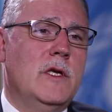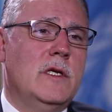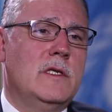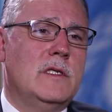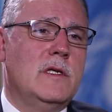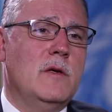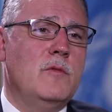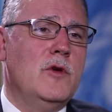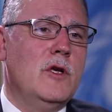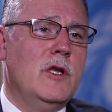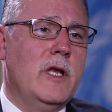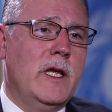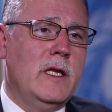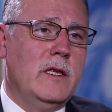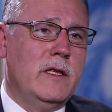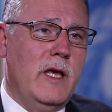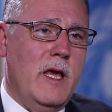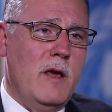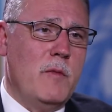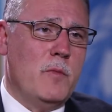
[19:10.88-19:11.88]

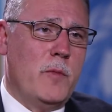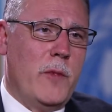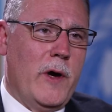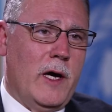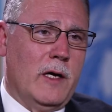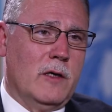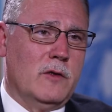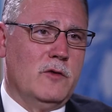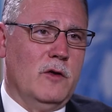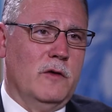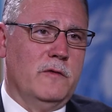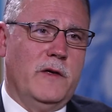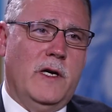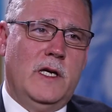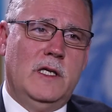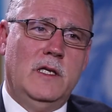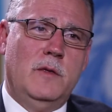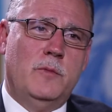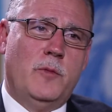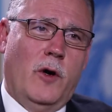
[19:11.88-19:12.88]
simulate the impact of
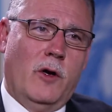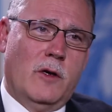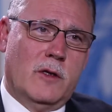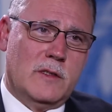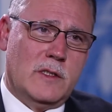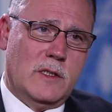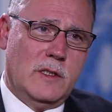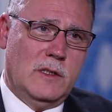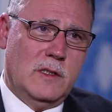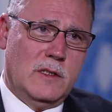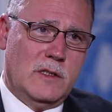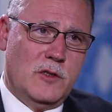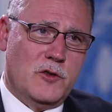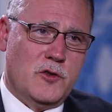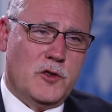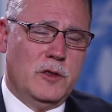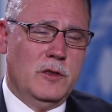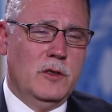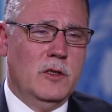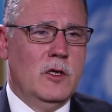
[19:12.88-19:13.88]
any policy
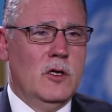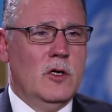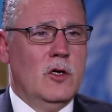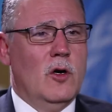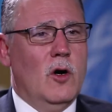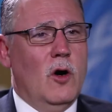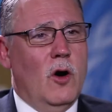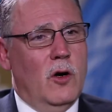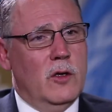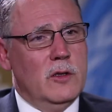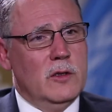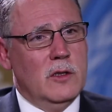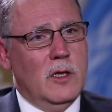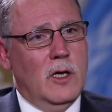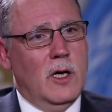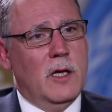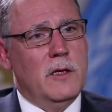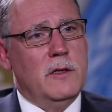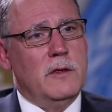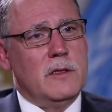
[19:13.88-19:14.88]
decision on
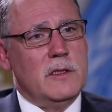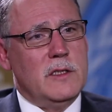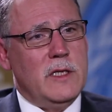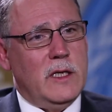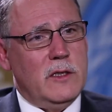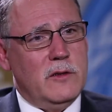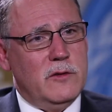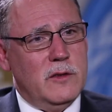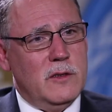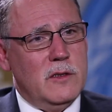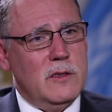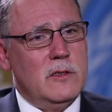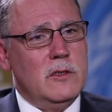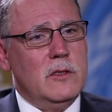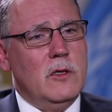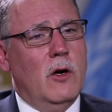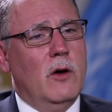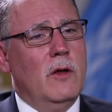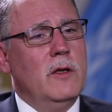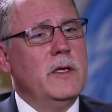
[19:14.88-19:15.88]
other
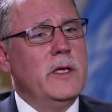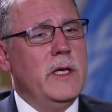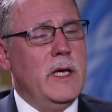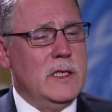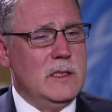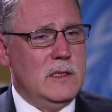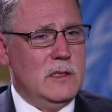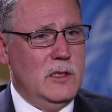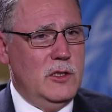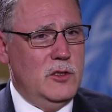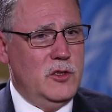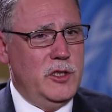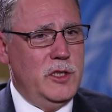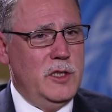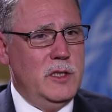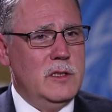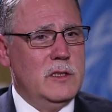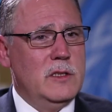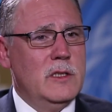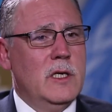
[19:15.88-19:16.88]
sectors, on the
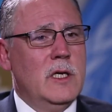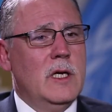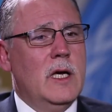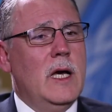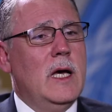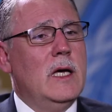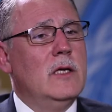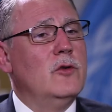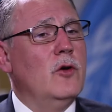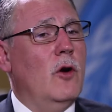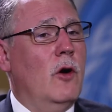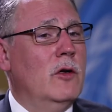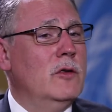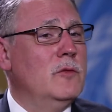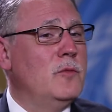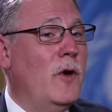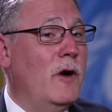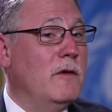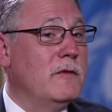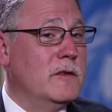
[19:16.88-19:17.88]
SDGs, and
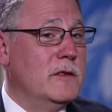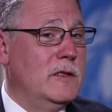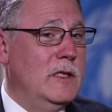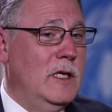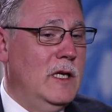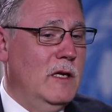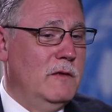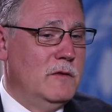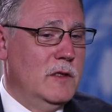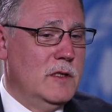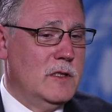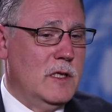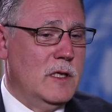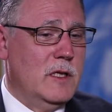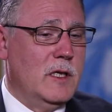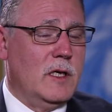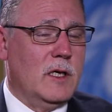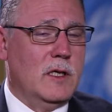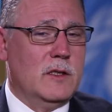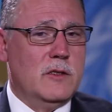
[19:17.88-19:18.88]
on poverty levels
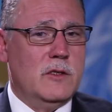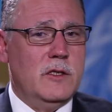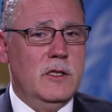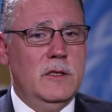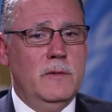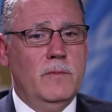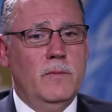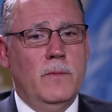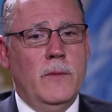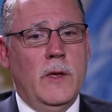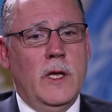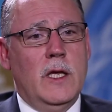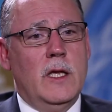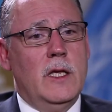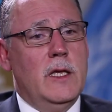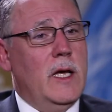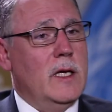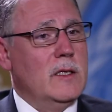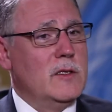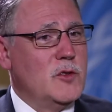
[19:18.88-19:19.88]
in the country.
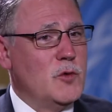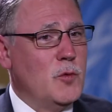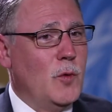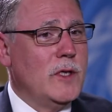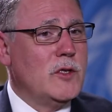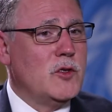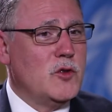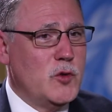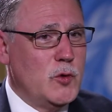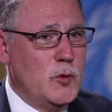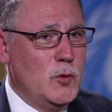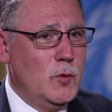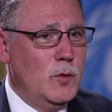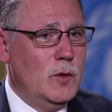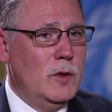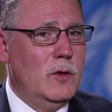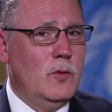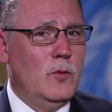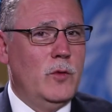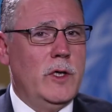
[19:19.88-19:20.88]
That's one
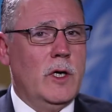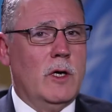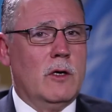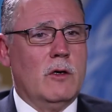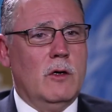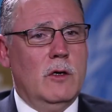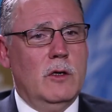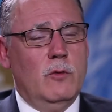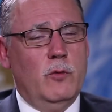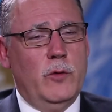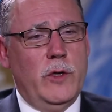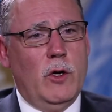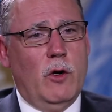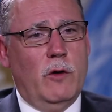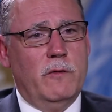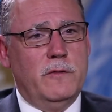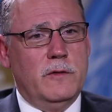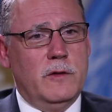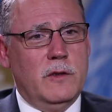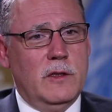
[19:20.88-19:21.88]
tool we
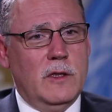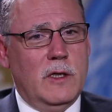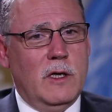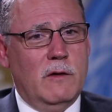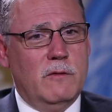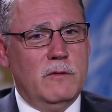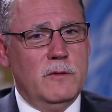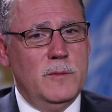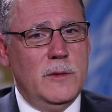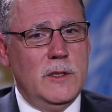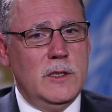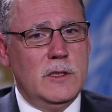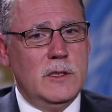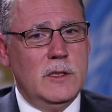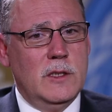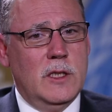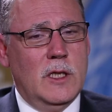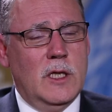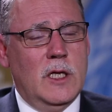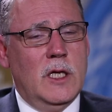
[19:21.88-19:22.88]
offered the government.
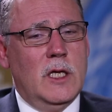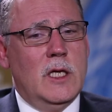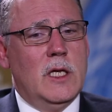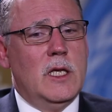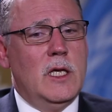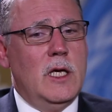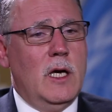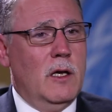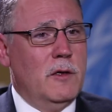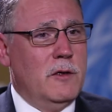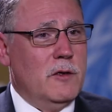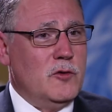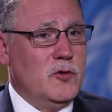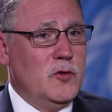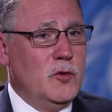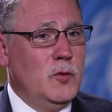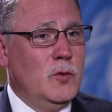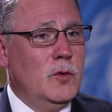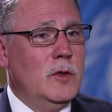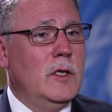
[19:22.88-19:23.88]
The other
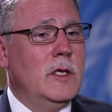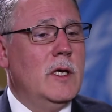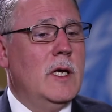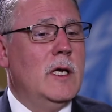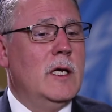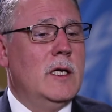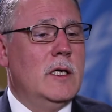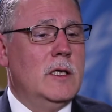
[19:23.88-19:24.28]
tool